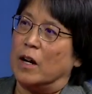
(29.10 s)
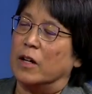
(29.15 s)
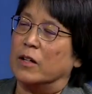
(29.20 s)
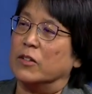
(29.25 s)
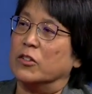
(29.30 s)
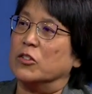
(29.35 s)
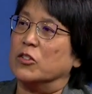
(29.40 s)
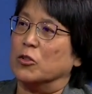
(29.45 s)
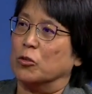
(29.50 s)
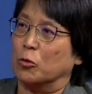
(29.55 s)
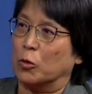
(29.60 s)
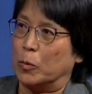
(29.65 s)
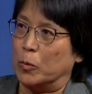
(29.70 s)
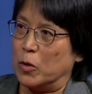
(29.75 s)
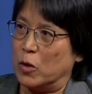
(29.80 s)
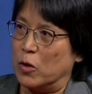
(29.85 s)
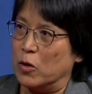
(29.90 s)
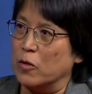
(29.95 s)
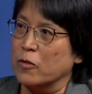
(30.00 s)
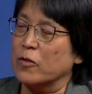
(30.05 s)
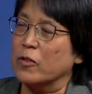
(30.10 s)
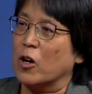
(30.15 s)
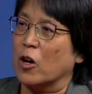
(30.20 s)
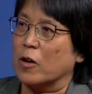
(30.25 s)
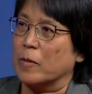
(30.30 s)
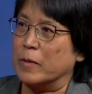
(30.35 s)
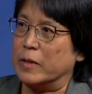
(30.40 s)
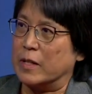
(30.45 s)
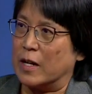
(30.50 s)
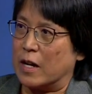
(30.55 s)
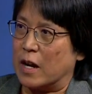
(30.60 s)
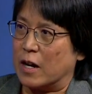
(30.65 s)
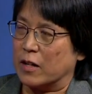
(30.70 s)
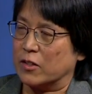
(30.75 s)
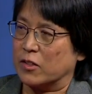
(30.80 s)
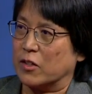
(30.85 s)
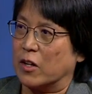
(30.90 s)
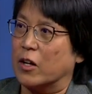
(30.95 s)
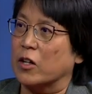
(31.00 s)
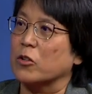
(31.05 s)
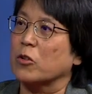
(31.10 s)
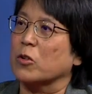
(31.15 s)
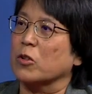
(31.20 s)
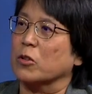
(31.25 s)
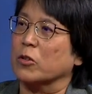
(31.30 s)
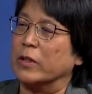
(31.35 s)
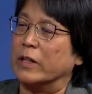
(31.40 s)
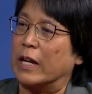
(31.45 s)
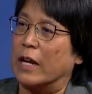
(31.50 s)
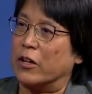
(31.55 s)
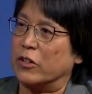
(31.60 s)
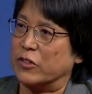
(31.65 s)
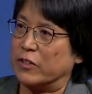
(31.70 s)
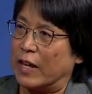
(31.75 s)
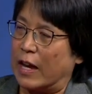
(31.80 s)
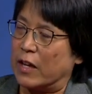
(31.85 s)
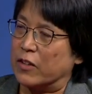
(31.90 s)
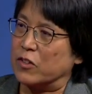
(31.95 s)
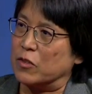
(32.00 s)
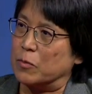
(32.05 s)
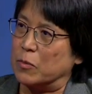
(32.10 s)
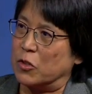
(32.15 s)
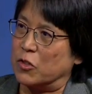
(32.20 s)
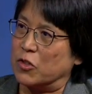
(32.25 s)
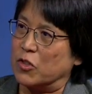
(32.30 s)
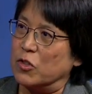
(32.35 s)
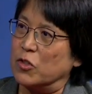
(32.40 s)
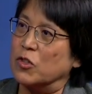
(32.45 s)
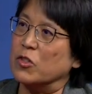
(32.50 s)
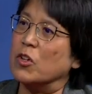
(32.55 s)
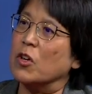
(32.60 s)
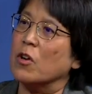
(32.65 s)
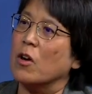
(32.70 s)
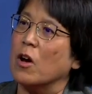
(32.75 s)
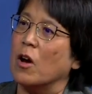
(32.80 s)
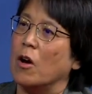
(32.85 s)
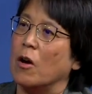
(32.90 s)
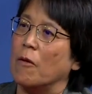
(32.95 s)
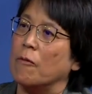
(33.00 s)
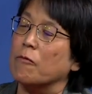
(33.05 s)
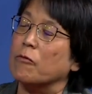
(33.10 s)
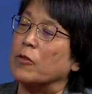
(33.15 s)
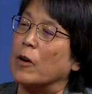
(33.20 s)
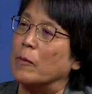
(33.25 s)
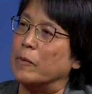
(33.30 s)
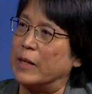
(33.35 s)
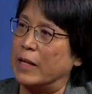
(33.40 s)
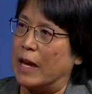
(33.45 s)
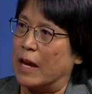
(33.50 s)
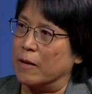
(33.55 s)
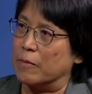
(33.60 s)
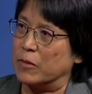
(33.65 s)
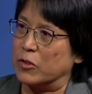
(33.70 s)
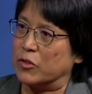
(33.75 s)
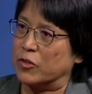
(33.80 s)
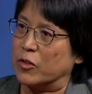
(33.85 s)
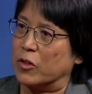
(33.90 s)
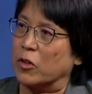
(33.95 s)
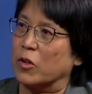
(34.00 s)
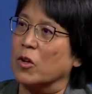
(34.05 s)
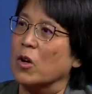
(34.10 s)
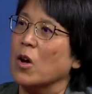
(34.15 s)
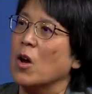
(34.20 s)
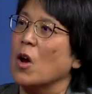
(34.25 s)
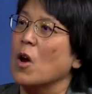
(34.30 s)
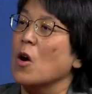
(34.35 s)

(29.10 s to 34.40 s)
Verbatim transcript: on to remove carbon dioxide or greenhouse gas emissions um, from the atmosphere.